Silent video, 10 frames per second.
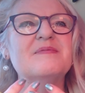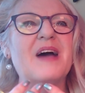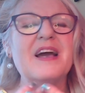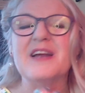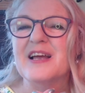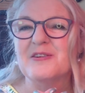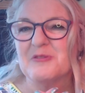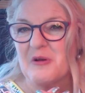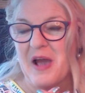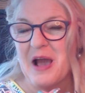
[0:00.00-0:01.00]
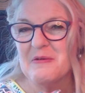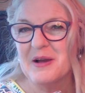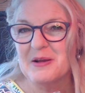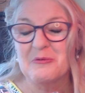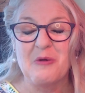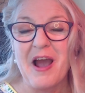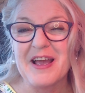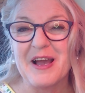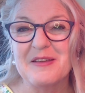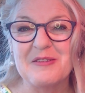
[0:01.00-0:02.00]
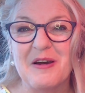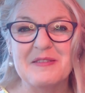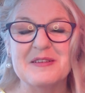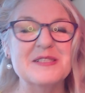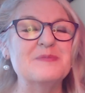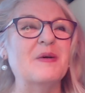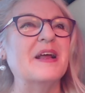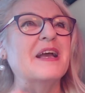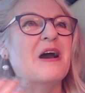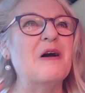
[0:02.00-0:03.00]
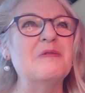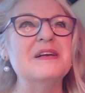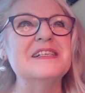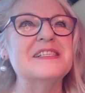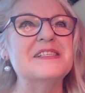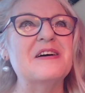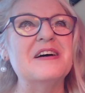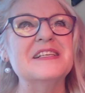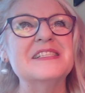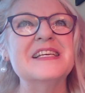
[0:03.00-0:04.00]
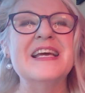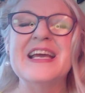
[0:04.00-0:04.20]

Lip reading: I don't know why I thought this, but I always thought,